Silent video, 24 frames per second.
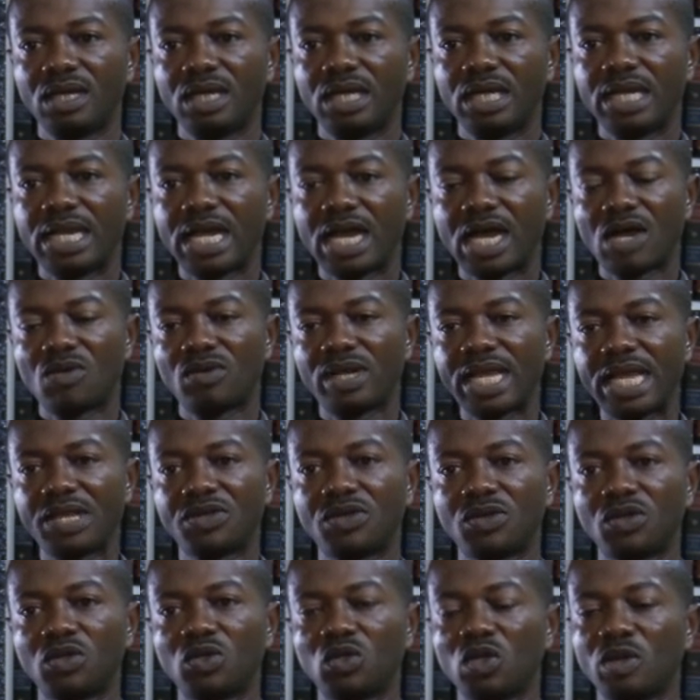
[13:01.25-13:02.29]
And now I would like
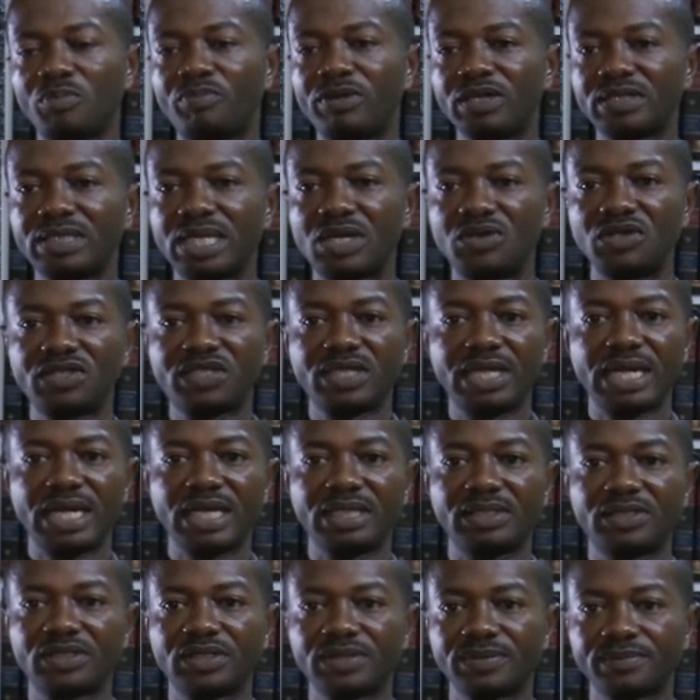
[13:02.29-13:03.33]
you to do your personal
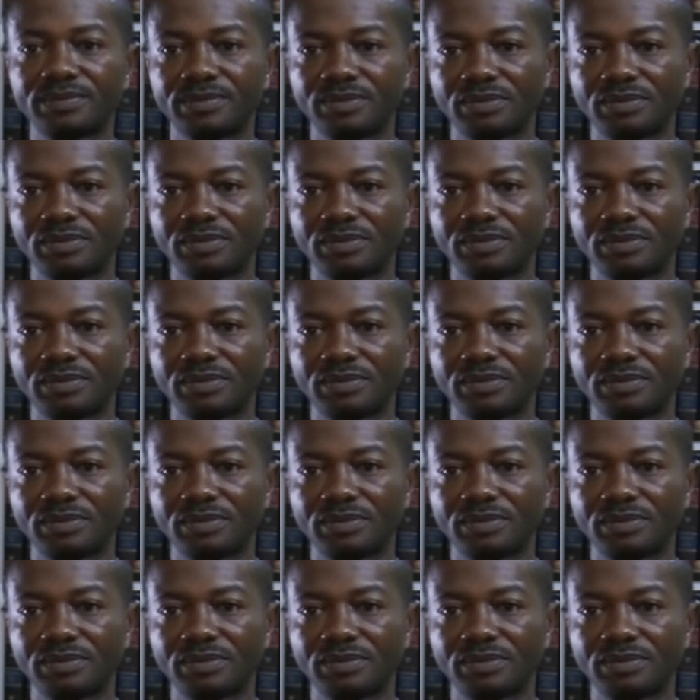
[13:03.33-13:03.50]
research